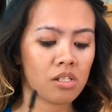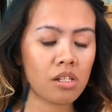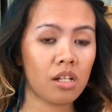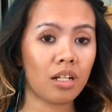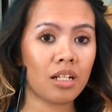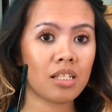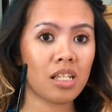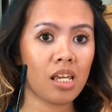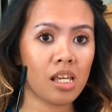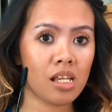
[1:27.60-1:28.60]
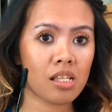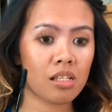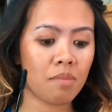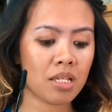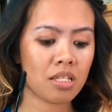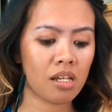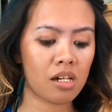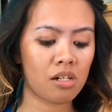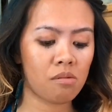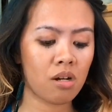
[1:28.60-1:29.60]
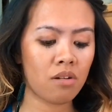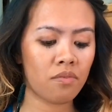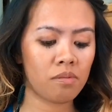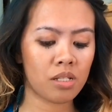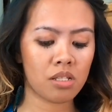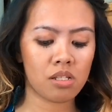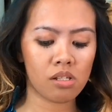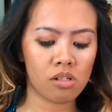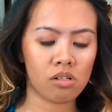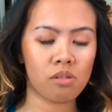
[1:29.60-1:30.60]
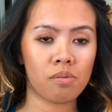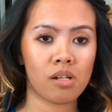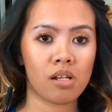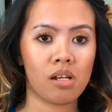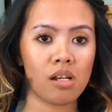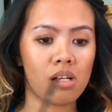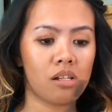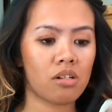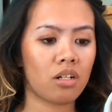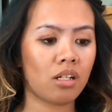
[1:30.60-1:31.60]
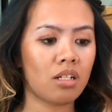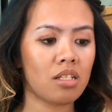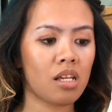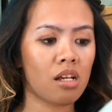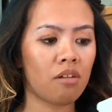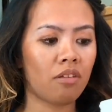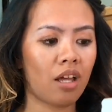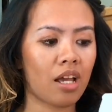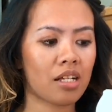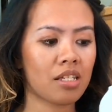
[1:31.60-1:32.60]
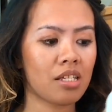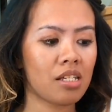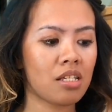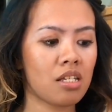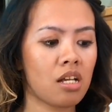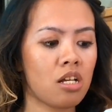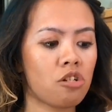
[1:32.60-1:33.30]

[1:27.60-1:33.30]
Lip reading: So you're gonna take the mascara wand from the tube and you're gonna take out the excess.